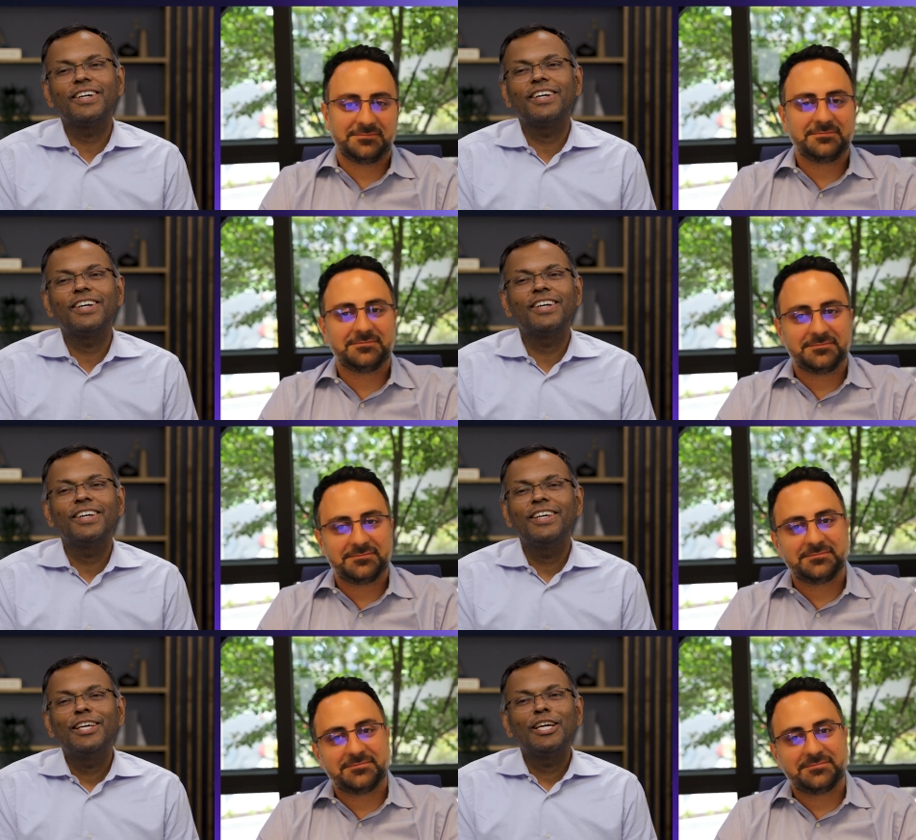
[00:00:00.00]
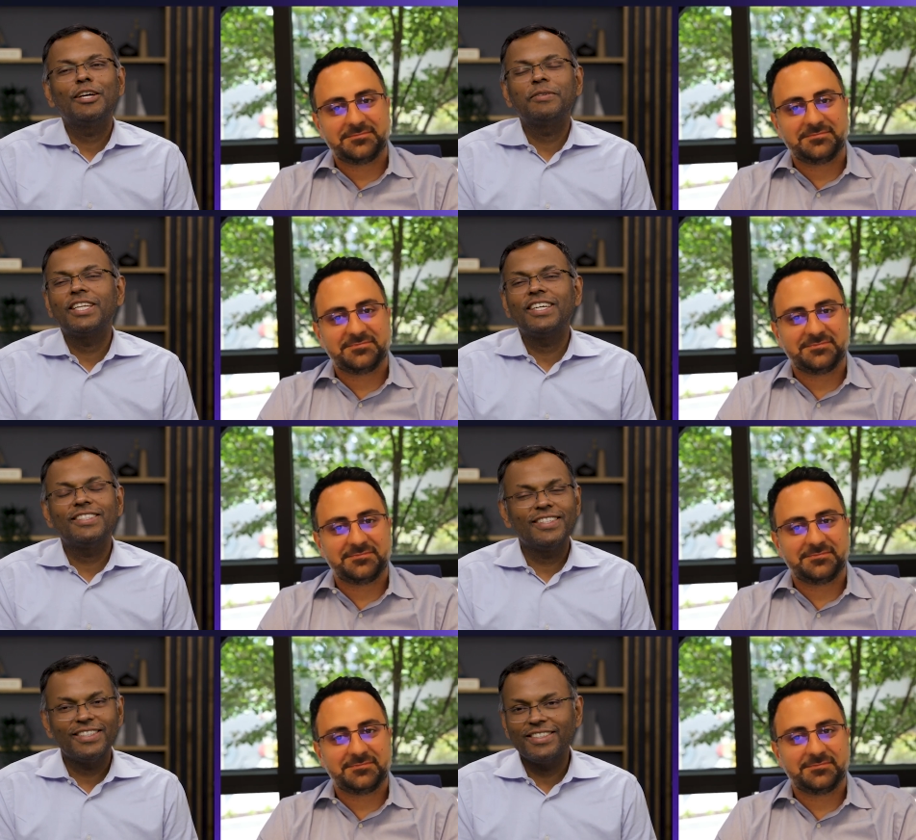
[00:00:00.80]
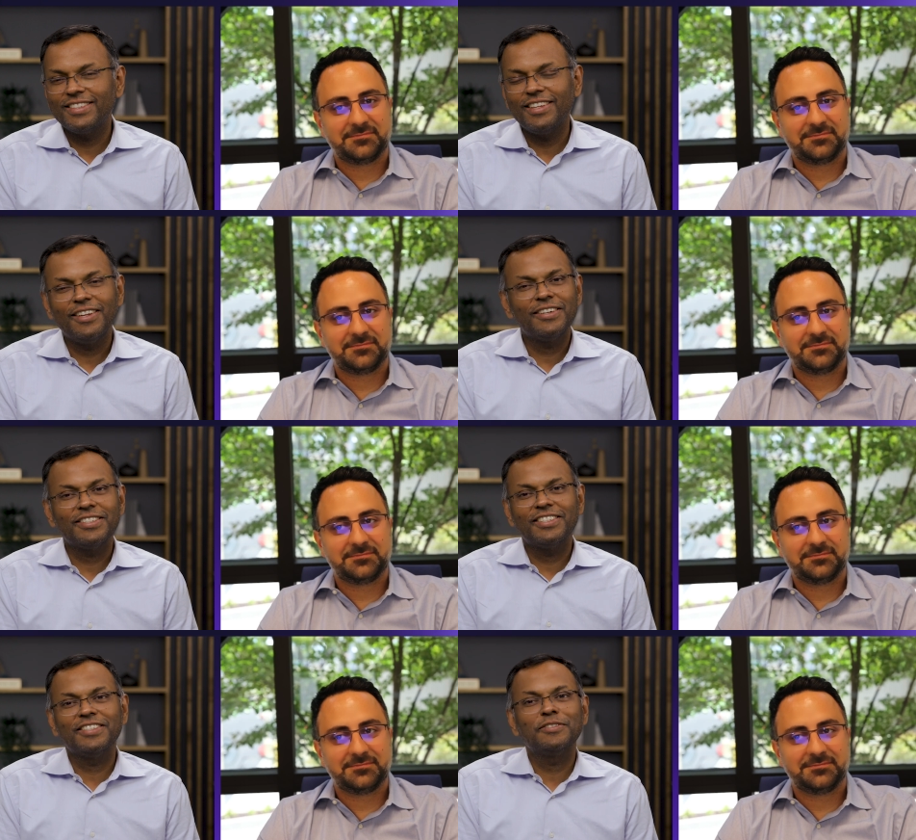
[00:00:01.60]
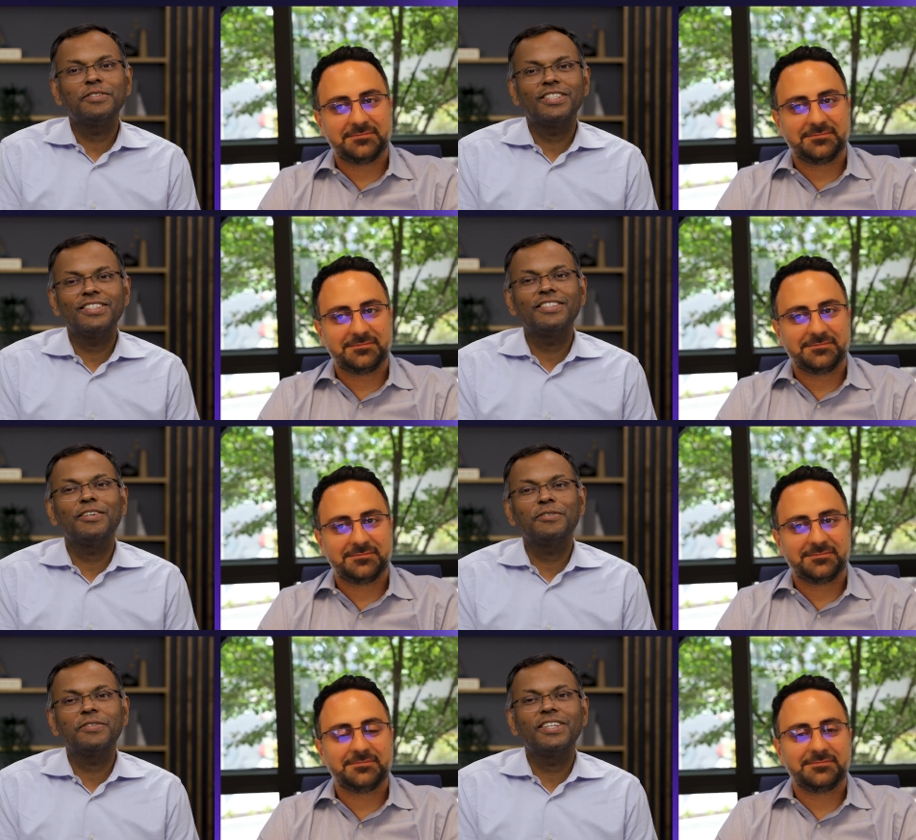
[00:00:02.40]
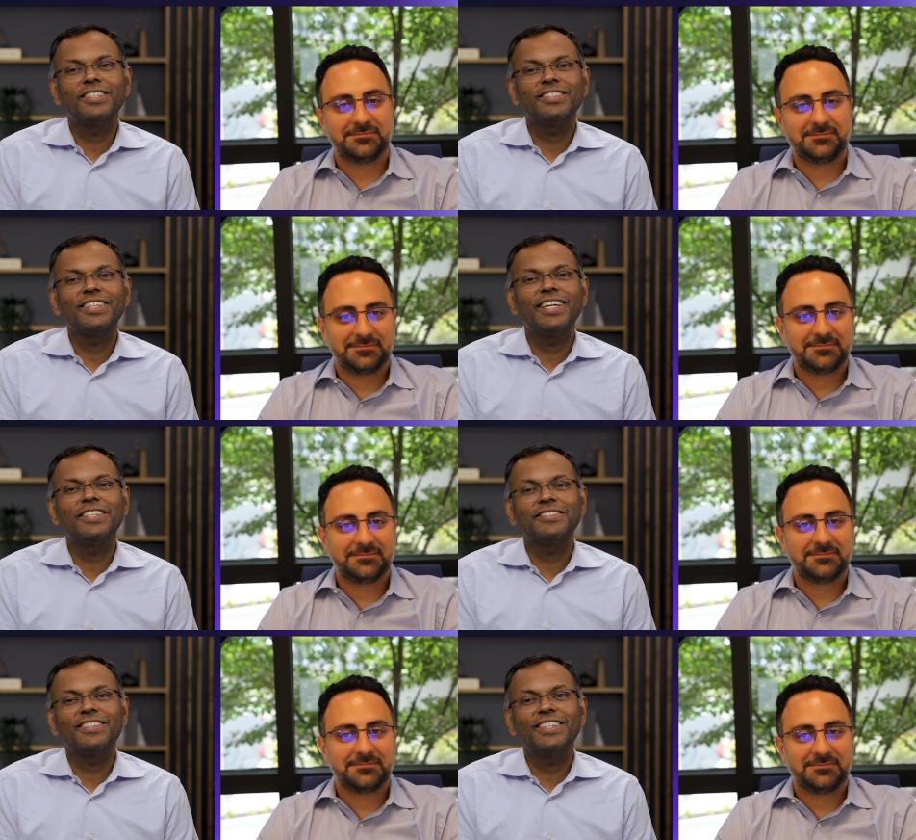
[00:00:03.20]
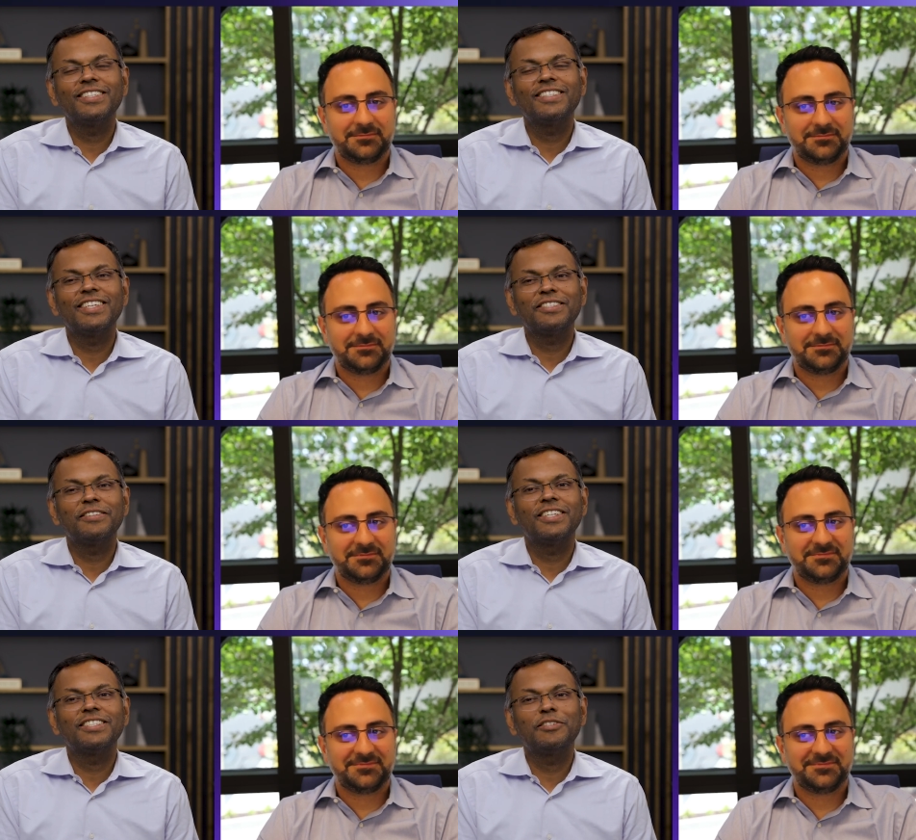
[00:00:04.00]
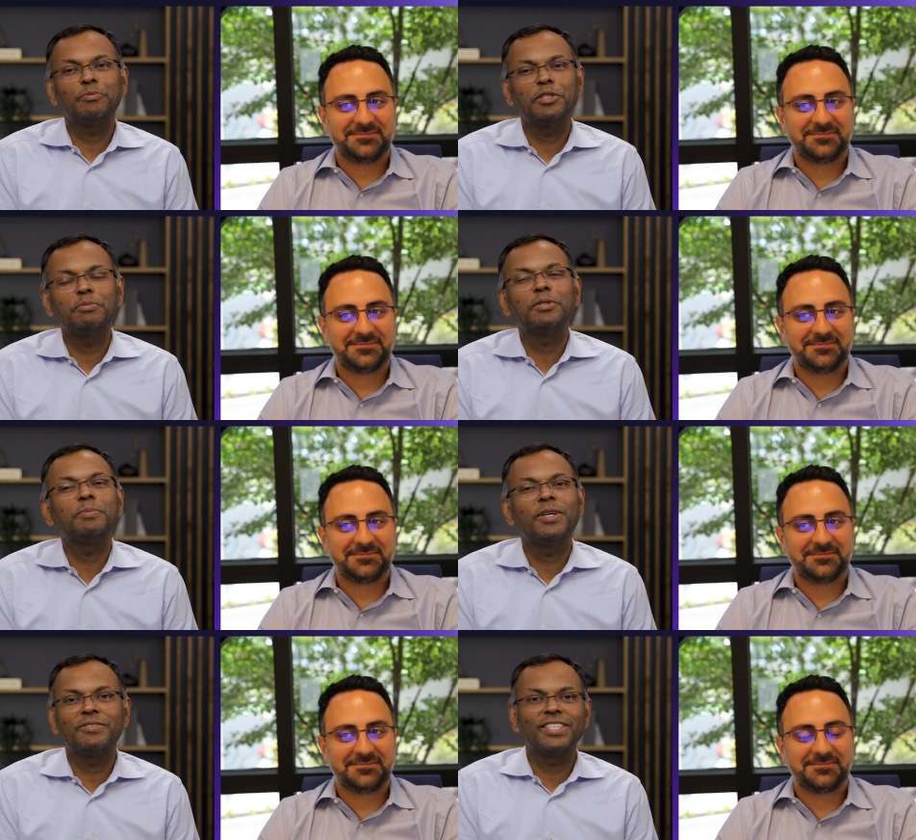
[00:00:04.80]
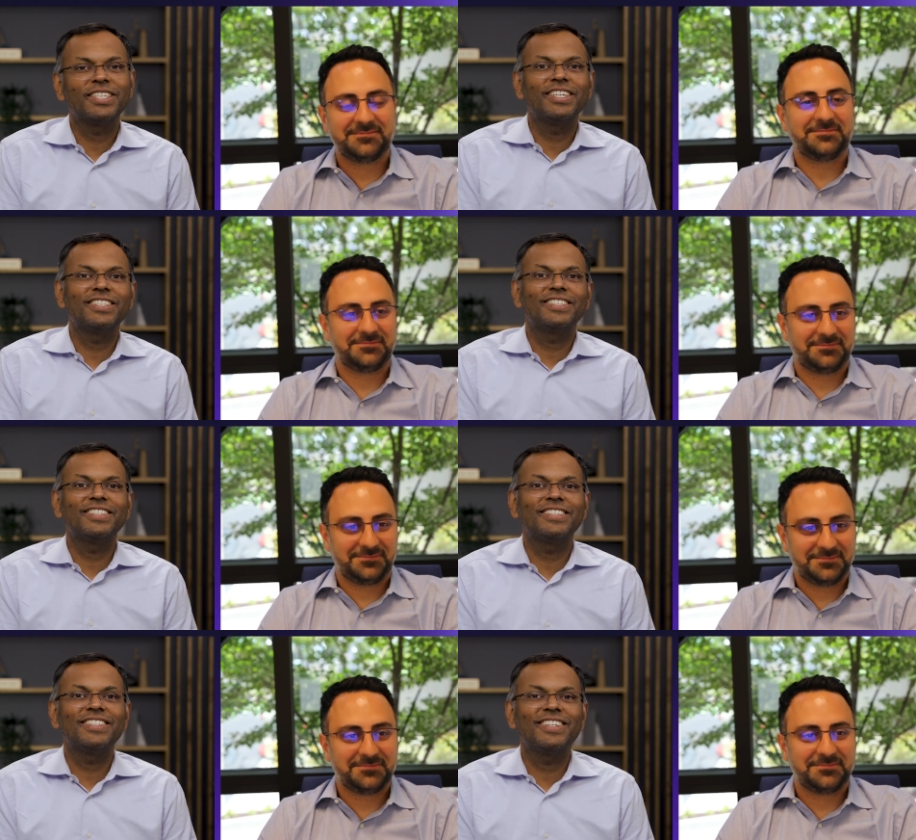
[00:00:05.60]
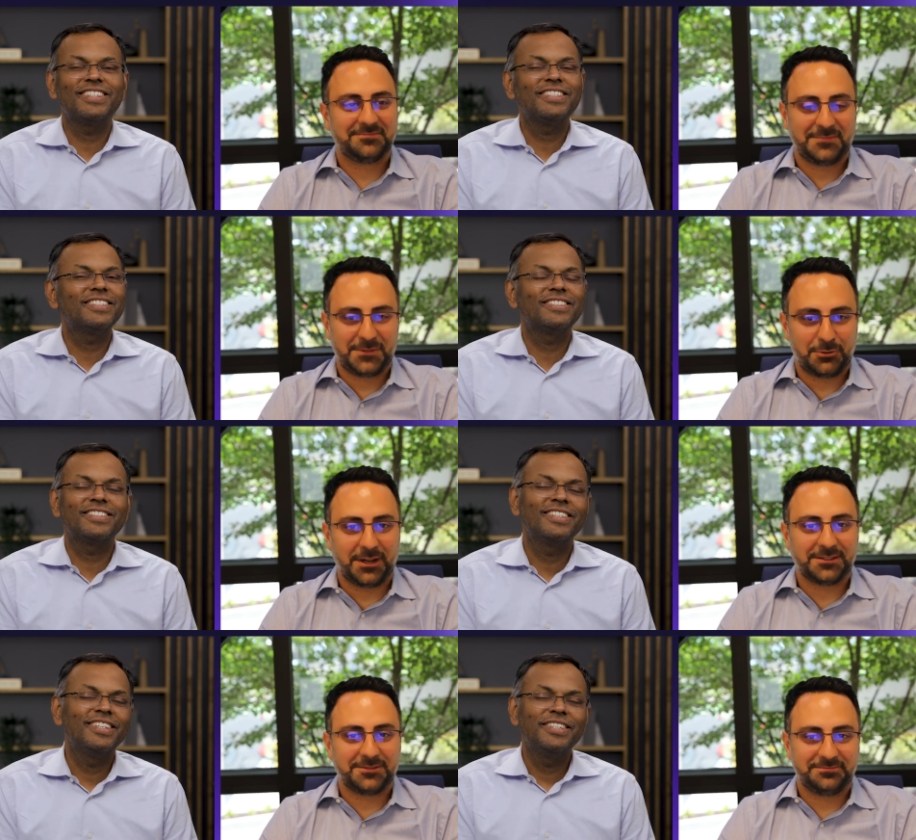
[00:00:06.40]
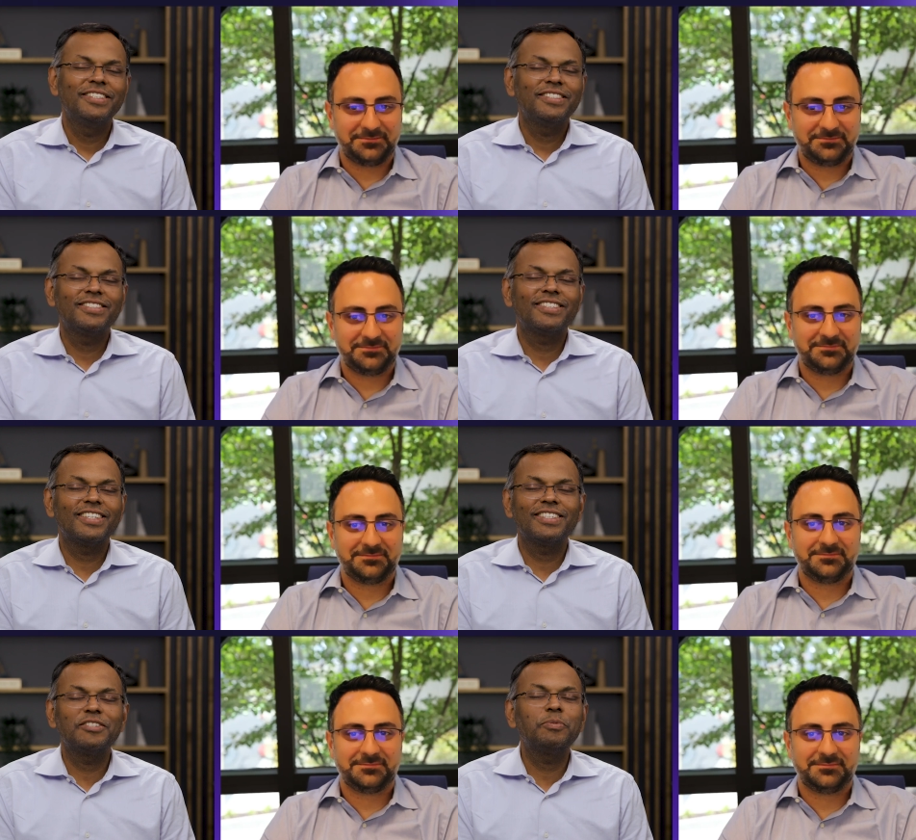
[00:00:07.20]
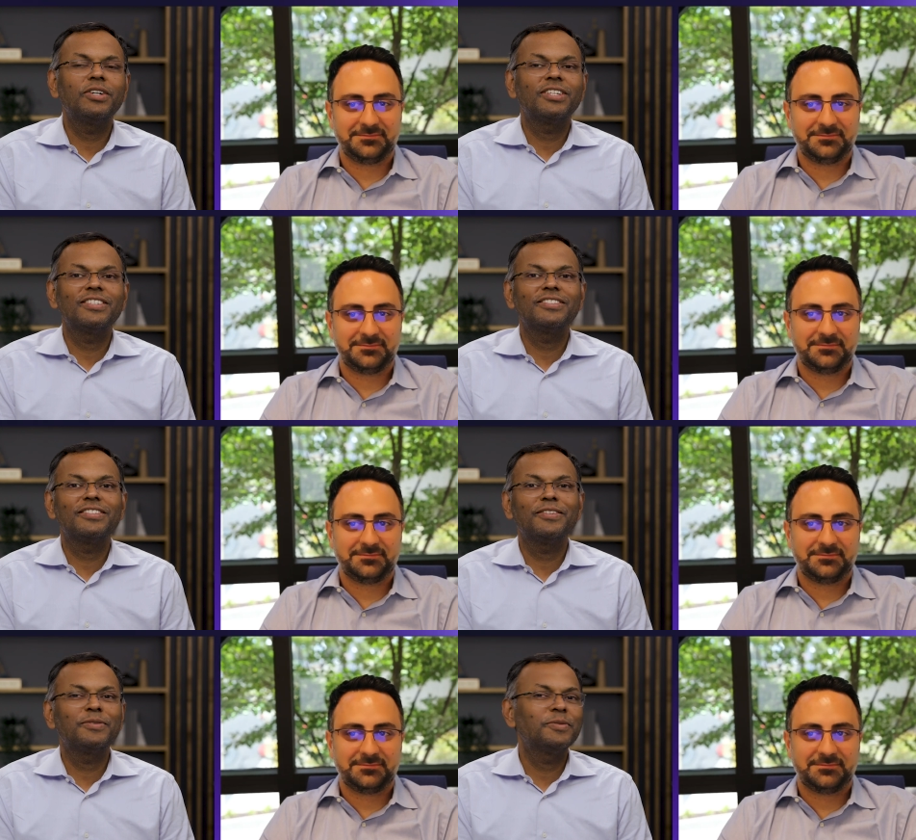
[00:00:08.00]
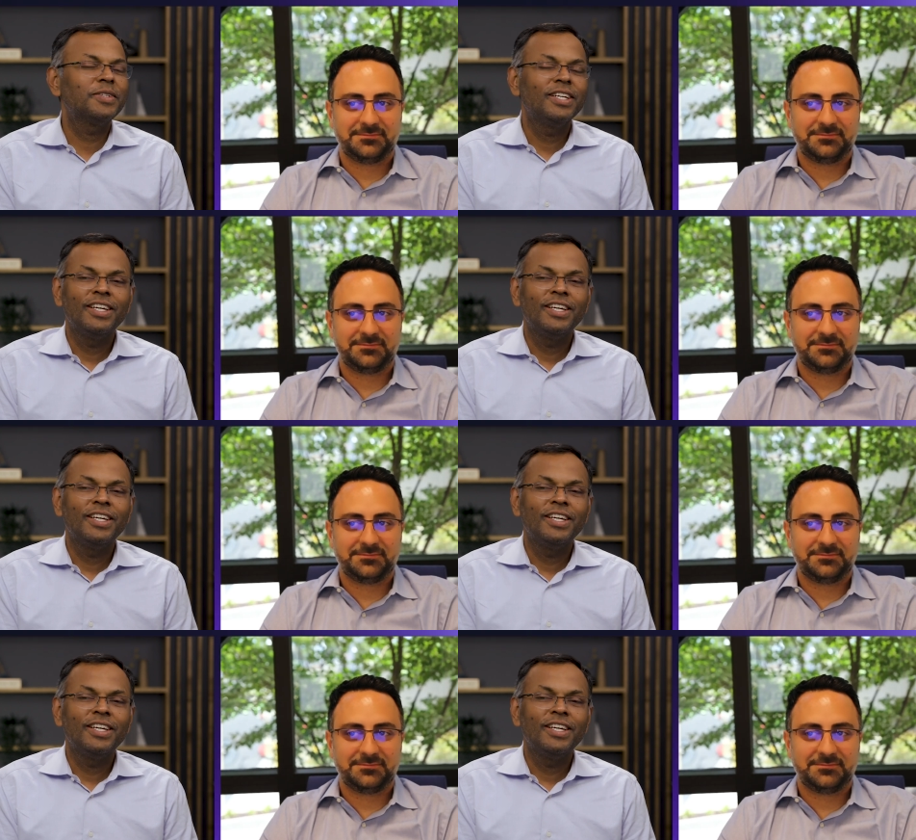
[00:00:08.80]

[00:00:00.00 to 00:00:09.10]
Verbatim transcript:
Speaker 1: uh, I mean, I say this a lot too, because software at the end of the day is as good as the people powering it, and uh, you're you're saying is spot on. So